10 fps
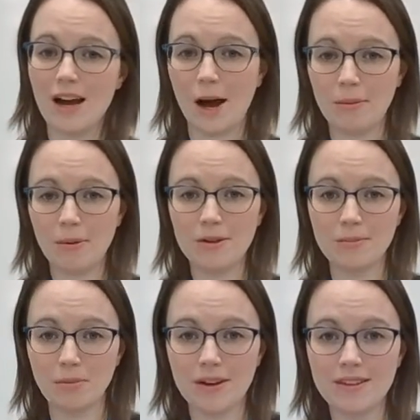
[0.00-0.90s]
I'm going to
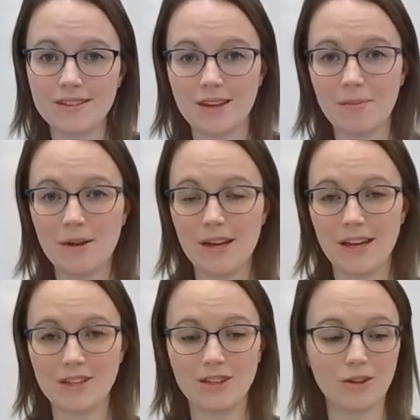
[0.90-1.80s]
break this up
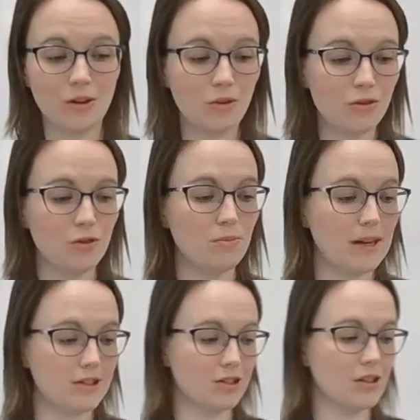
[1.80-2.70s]
into little
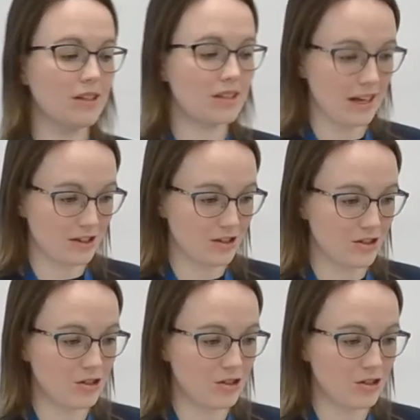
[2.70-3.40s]
2-measure sections.